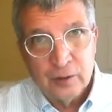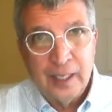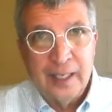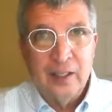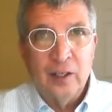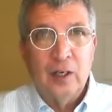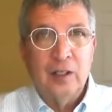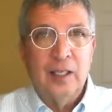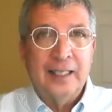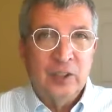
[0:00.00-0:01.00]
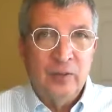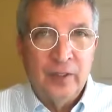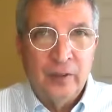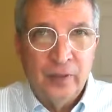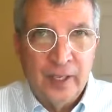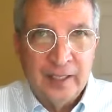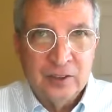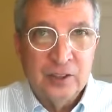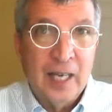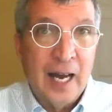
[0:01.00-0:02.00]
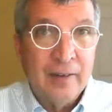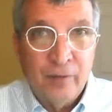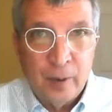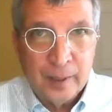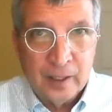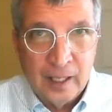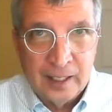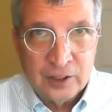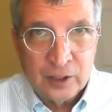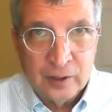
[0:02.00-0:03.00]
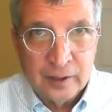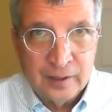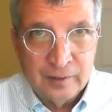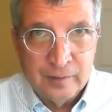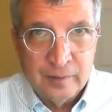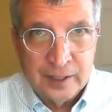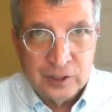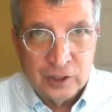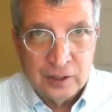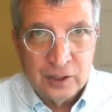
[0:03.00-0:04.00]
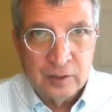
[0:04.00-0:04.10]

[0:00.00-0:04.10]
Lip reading: Okay, there are lots of other things, non-pharmacological interventions.